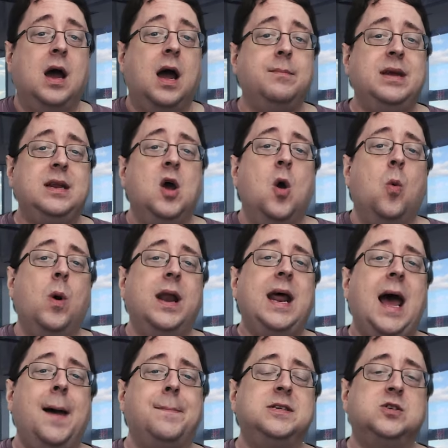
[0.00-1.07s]
I mean, what
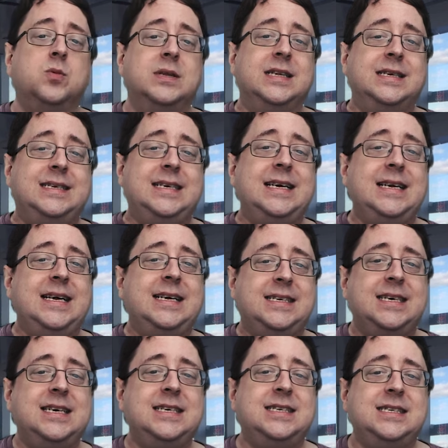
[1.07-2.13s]
happens when the
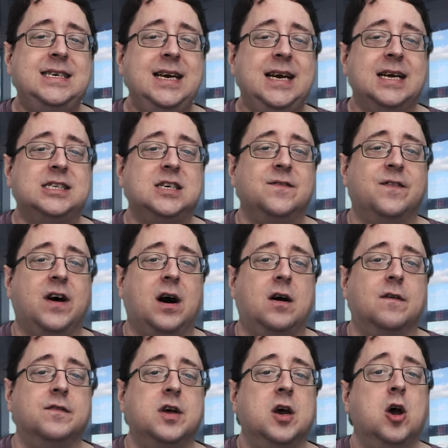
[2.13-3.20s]
DDTC gets
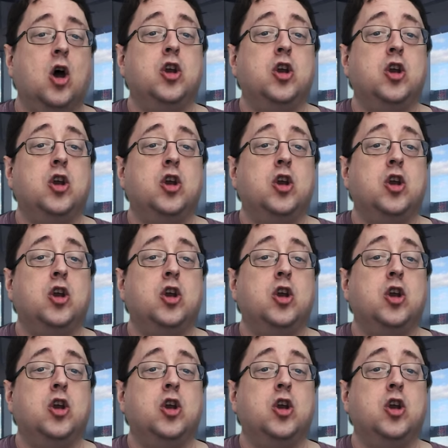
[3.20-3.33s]
involved?